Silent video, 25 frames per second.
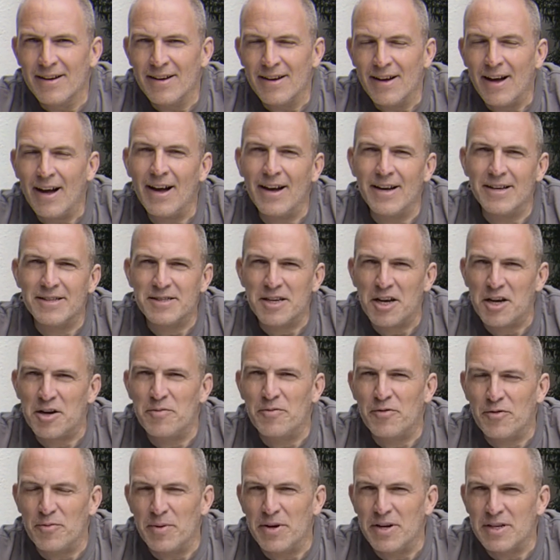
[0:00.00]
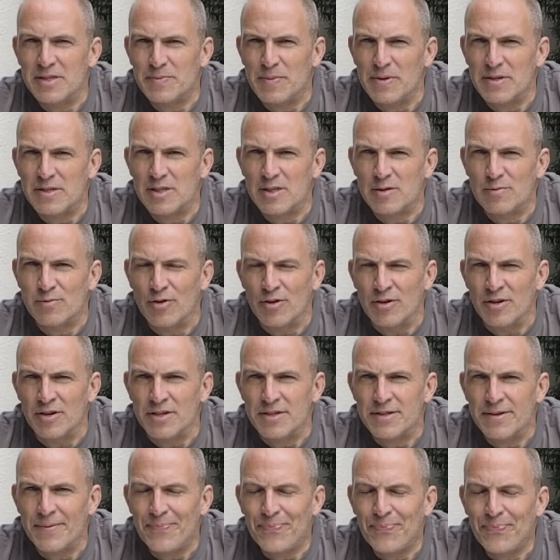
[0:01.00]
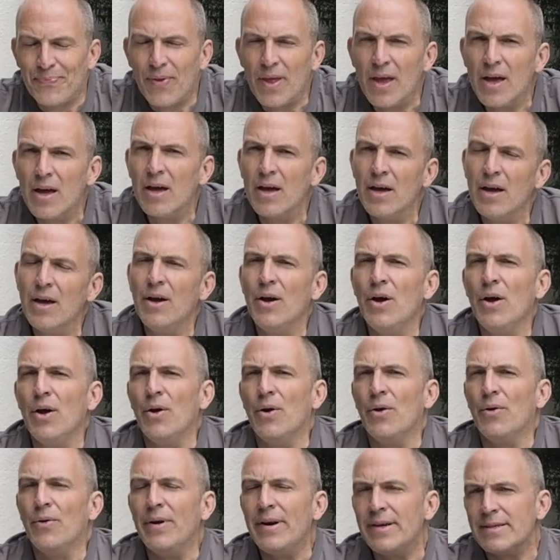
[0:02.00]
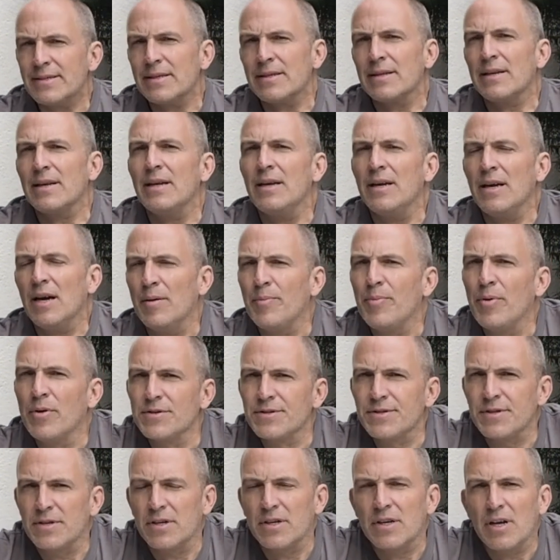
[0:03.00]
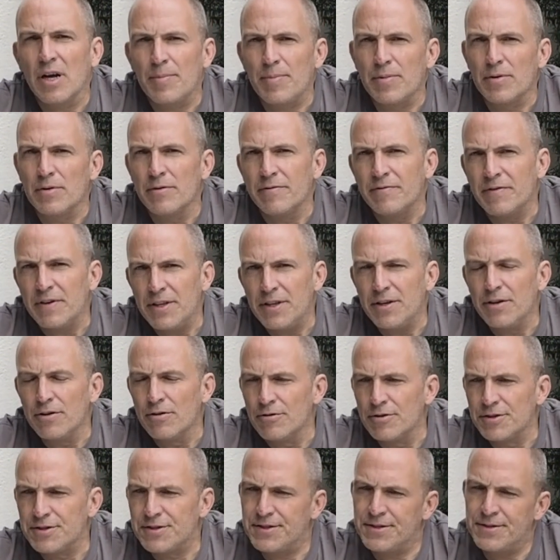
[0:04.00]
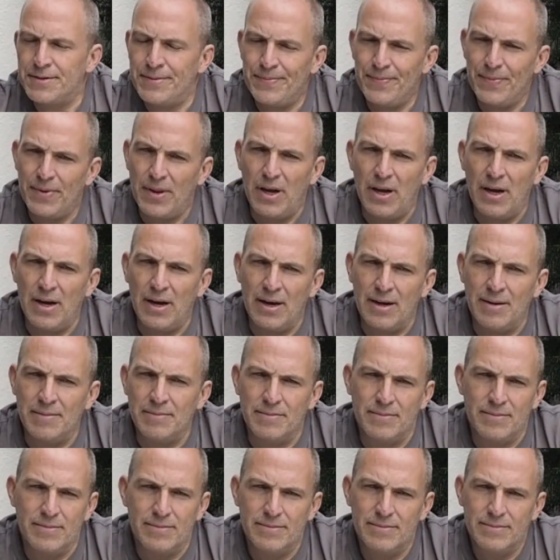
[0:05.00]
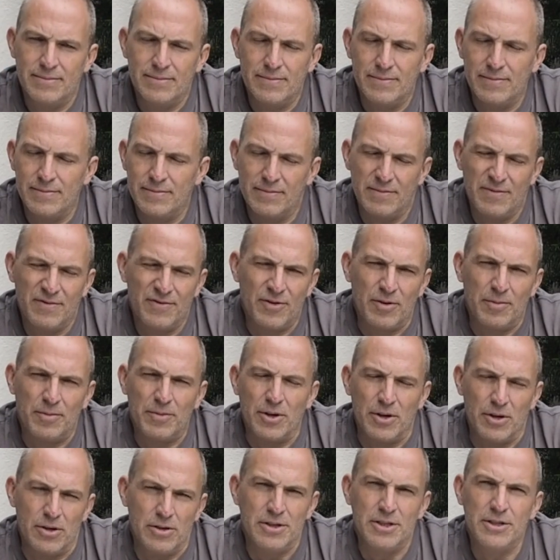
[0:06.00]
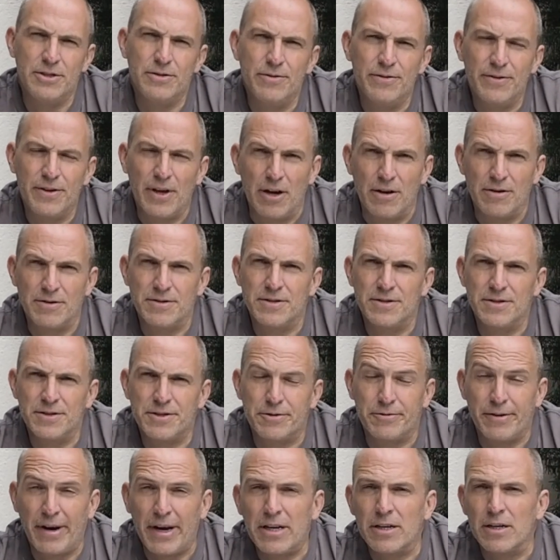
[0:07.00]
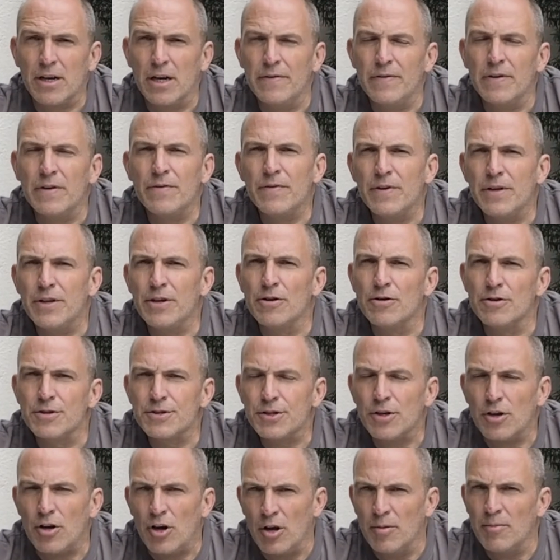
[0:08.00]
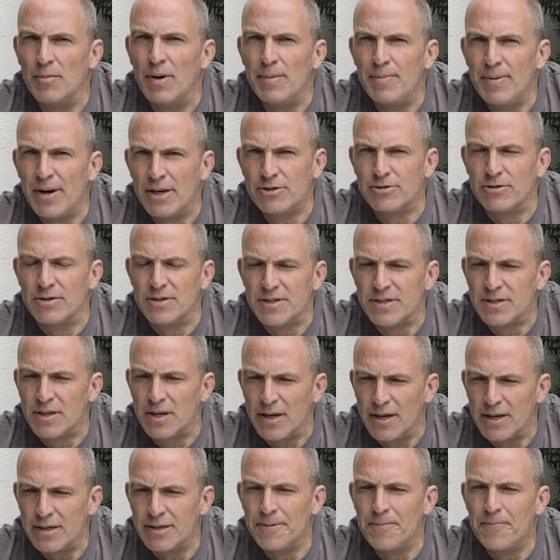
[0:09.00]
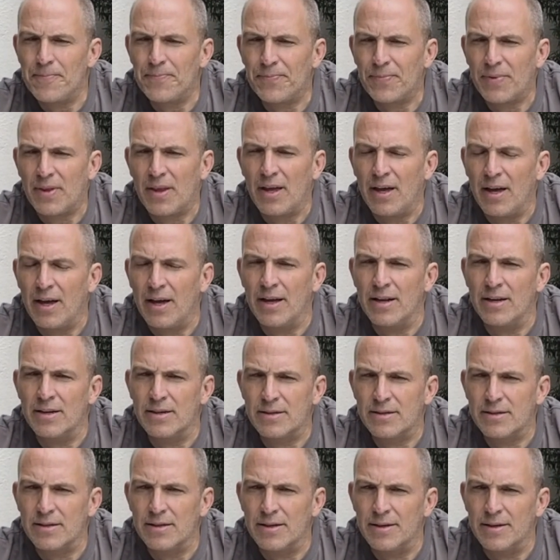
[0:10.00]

Hi, it's Achim from InnerSpace Explorers. Recently I posted a couple of videos from the early 2000s, wreck diving videos on my Patreon site, and